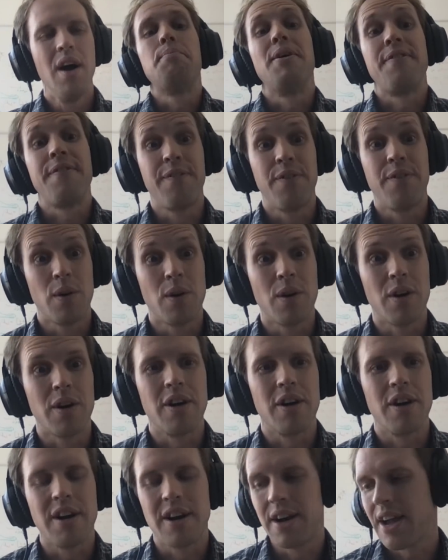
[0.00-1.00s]

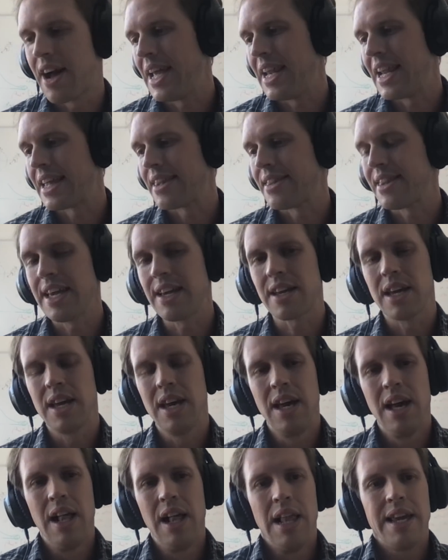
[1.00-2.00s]
before. And I think,
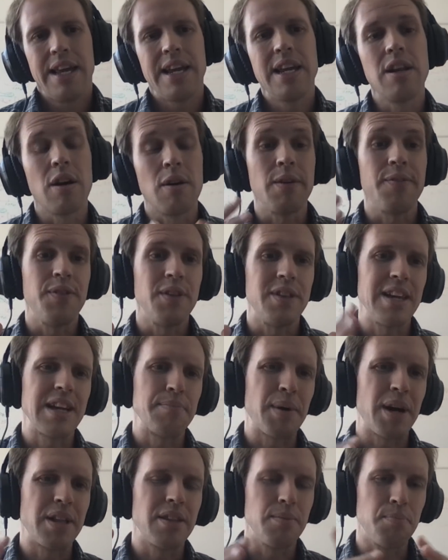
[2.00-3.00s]
if you think
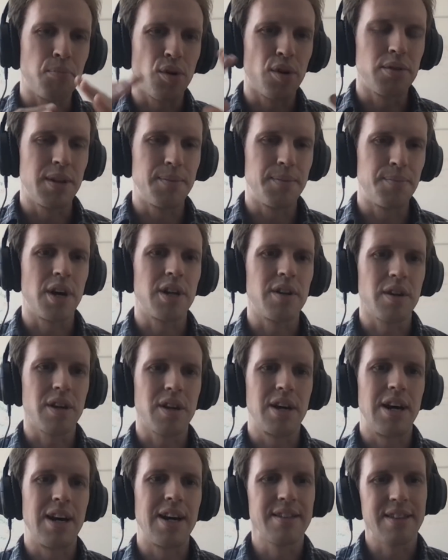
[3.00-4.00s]
about the broader
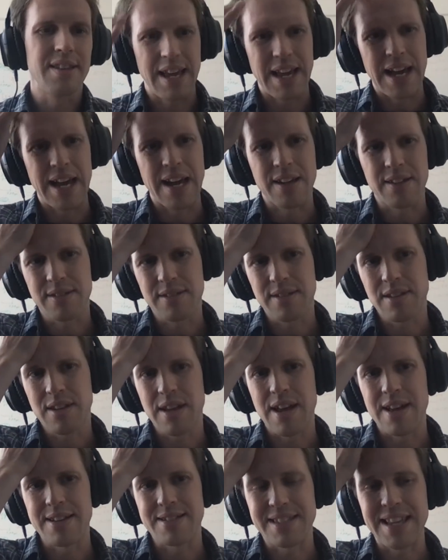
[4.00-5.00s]
context,
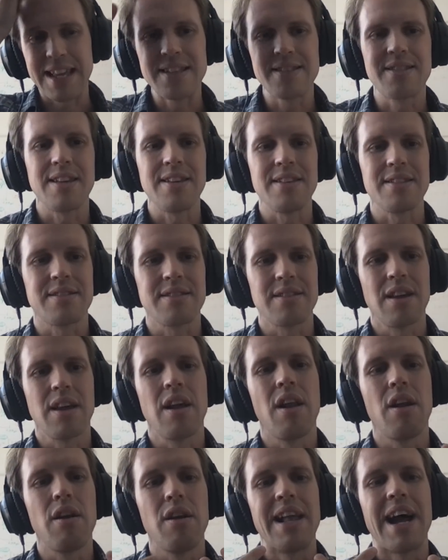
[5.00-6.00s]
since these
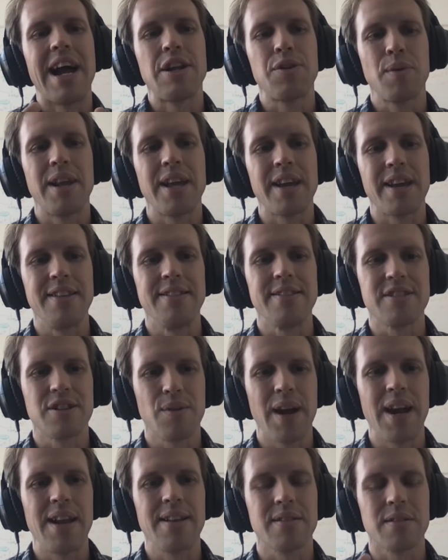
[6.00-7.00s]
light relic
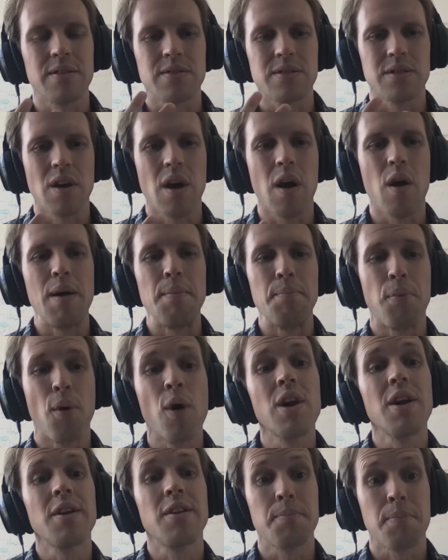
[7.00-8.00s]
constraints are so
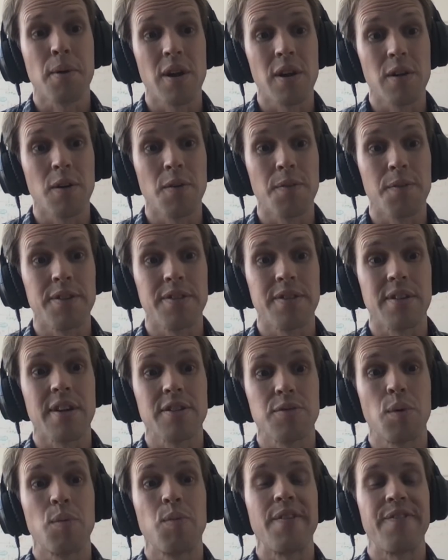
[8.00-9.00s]
important to particle
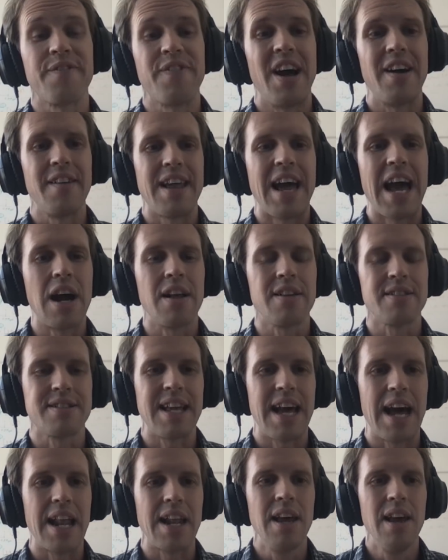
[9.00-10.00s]
physics, what we found out is
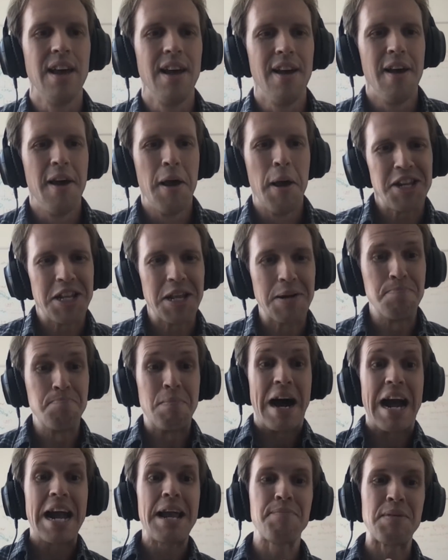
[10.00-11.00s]
that there
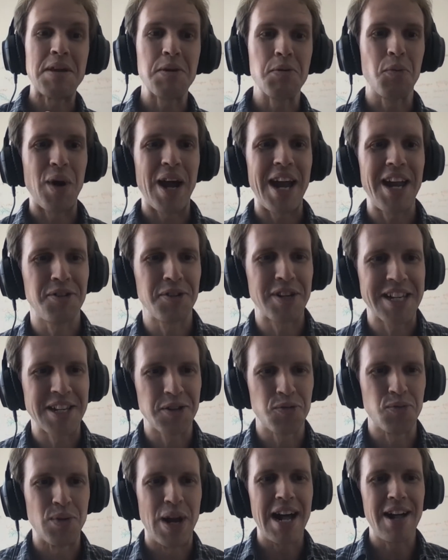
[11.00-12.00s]
might be a way to get
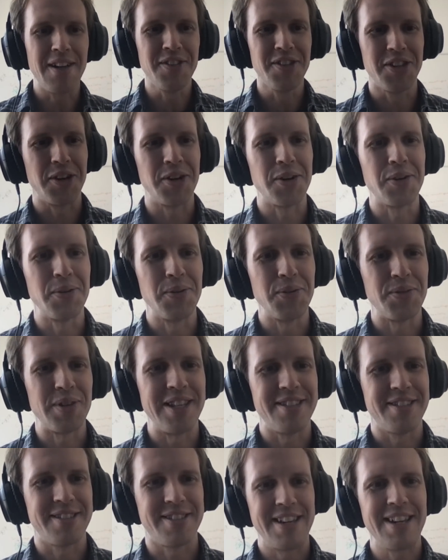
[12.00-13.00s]
around those,
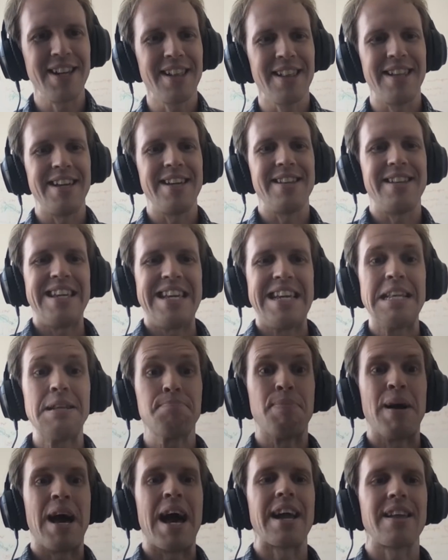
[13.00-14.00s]
and suddenly the
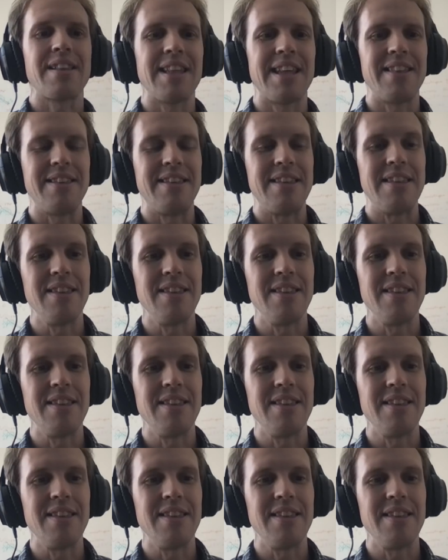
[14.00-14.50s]
impact that